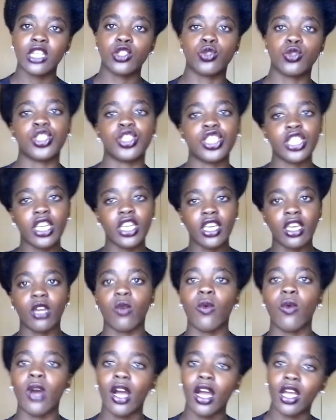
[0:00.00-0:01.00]

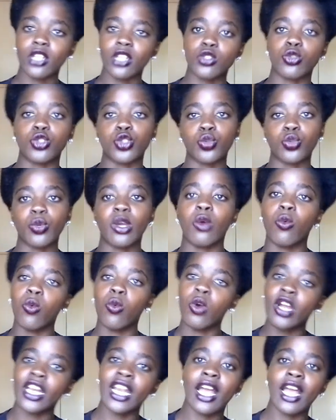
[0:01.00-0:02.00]
tujieke kwa tujue
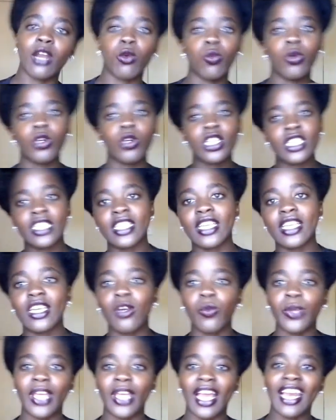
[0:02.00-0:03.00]
one and what day
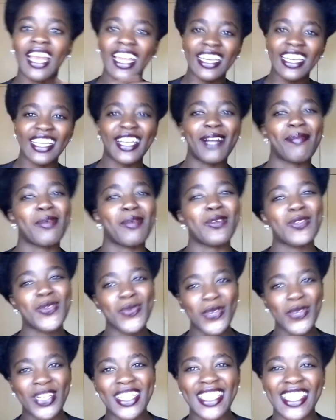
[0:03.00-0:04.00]
we are learning about
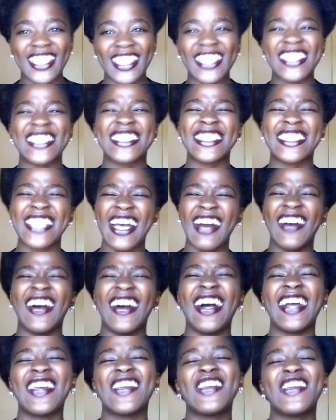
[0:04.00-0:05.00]
what things
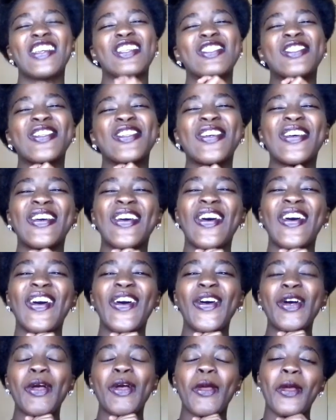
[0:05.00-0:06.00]
are.
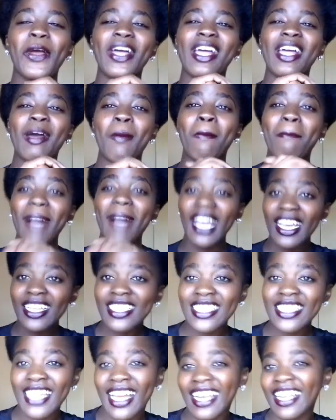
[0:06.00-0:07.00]
So my
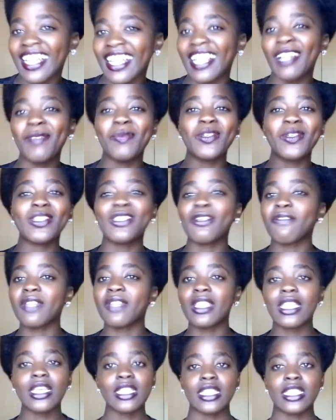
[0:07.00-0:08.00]
channel, most of
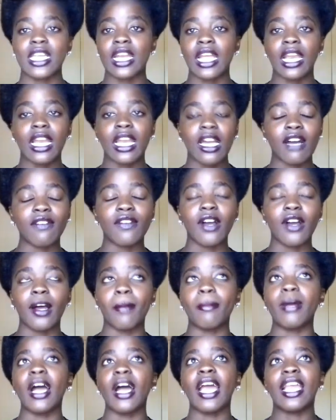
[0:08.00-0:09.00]
the things that I love,
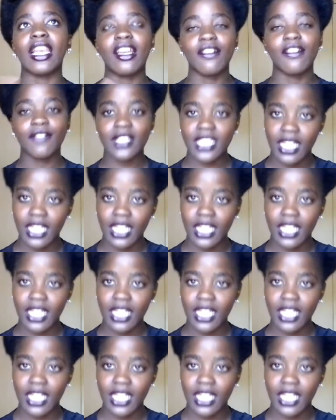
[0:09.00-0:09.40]
I love